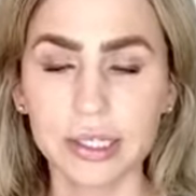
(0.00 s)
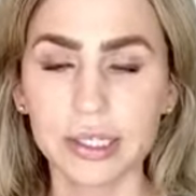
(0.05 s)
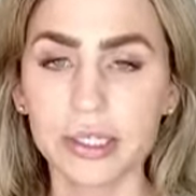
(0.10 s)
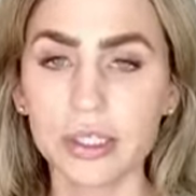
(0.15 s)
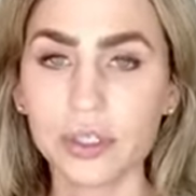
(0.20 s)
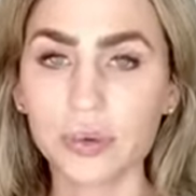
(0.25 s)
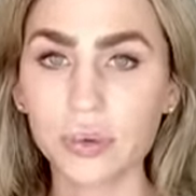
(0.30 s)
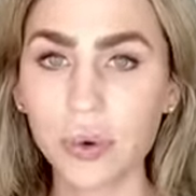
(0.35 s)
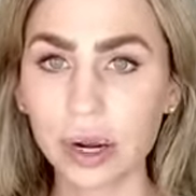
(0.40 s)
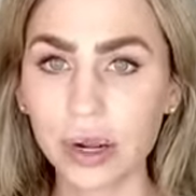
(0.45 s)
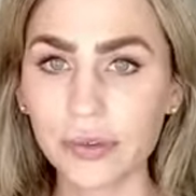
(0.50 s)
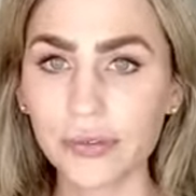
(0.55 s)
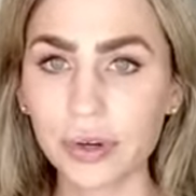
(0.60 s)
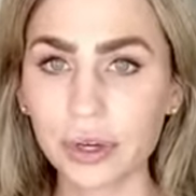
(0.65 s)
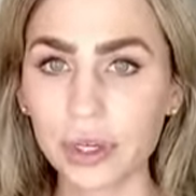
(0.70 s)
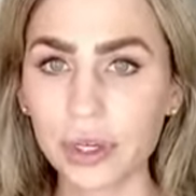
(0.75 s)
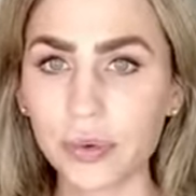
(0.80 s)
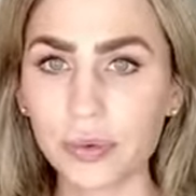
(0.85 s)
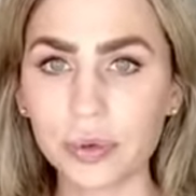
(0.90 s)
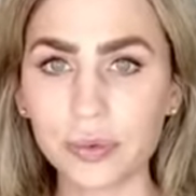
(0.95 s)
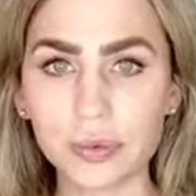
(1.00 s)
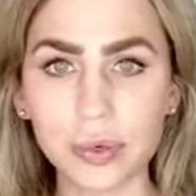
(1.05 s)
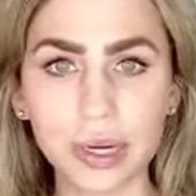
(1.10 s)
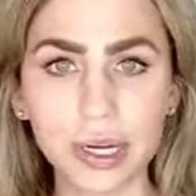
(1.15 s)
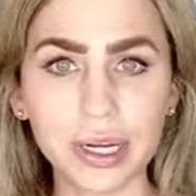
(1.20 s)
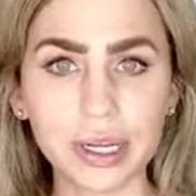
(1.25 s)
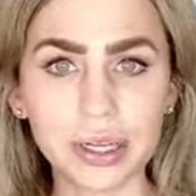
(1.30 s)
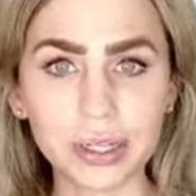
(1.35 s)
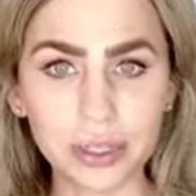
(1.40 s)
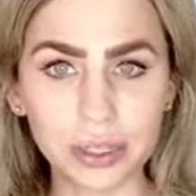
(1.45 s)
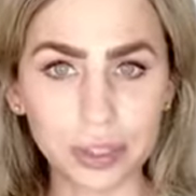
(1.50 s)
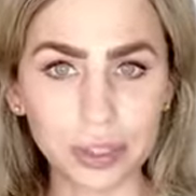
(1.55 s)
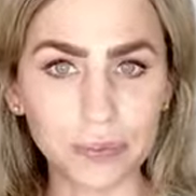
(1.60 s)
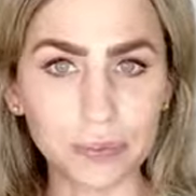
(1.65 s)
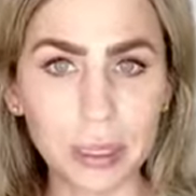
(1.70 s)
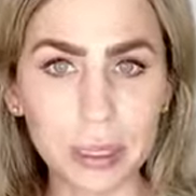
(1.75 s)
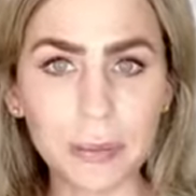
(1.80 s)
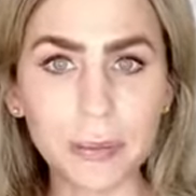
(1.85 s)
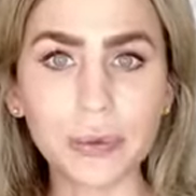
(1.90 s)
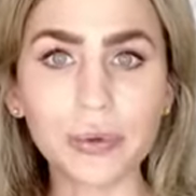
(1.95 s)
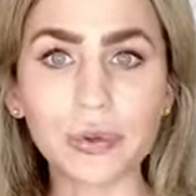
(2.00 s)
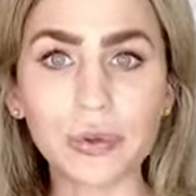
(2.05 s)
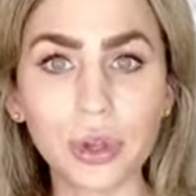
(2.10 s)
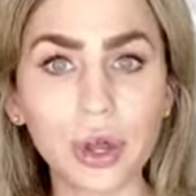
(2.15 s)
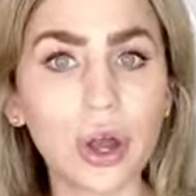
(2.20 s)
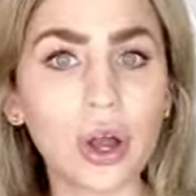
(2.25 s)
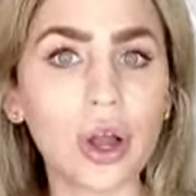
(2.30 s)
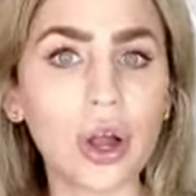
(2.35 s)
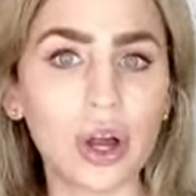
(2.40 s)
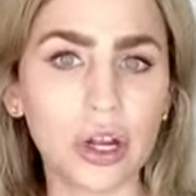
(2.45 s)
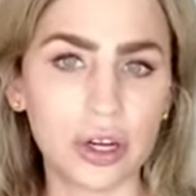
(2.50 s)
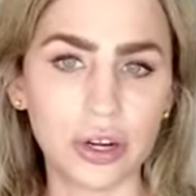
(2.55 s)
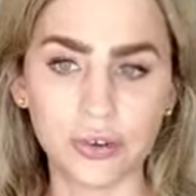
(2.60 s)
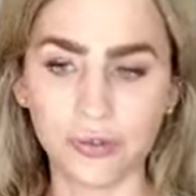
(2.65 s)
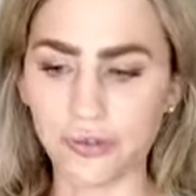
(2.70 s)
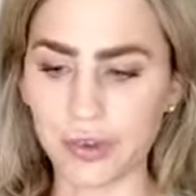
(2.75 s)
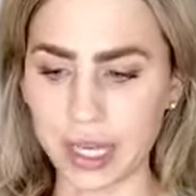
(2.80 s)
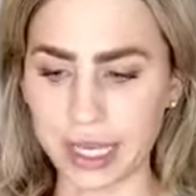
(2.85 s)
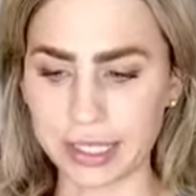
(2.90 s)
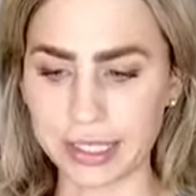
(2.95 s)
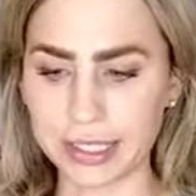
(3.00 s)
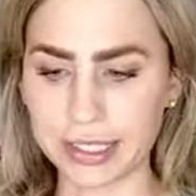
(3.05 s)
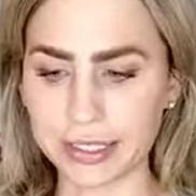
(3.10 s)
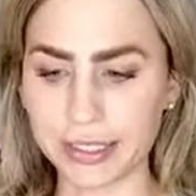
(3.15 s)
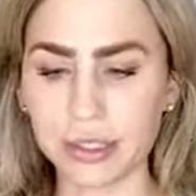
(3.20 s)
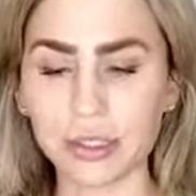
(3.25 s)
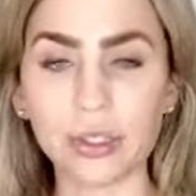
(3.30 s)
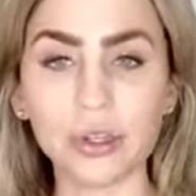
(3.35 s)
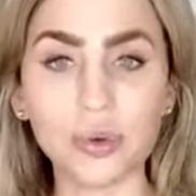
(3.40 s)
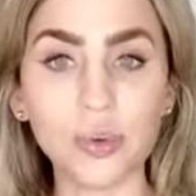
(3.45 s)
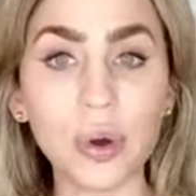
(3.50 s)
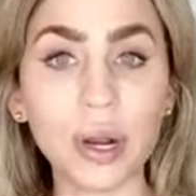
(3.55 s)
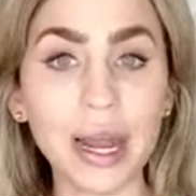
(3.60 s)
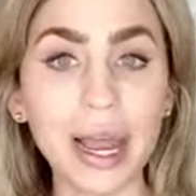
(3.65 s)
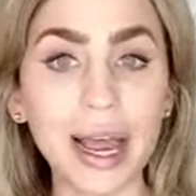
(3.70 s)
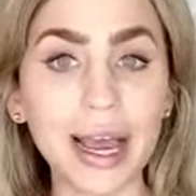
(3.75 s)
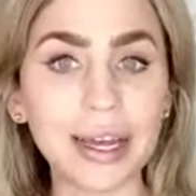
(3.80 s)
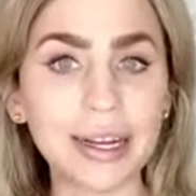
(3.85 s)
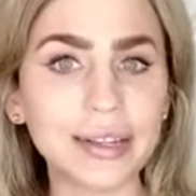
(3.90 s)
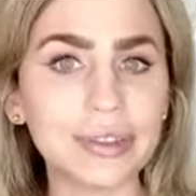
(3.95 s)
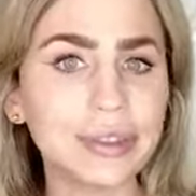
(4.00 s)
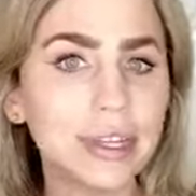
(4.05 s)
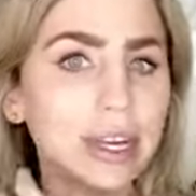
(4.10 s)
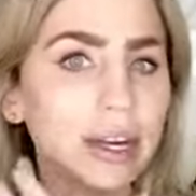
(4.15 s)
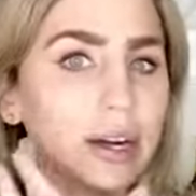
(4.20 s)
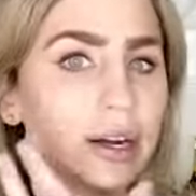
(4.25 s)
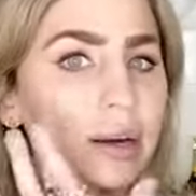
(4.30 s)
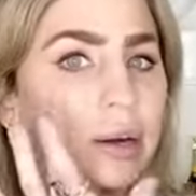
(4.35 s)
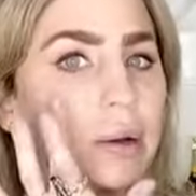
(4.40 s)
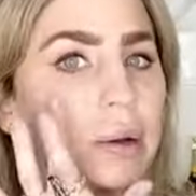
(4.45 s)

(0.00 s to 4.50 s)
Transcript: So wherever you would want people to look on your face, you wanna add it there.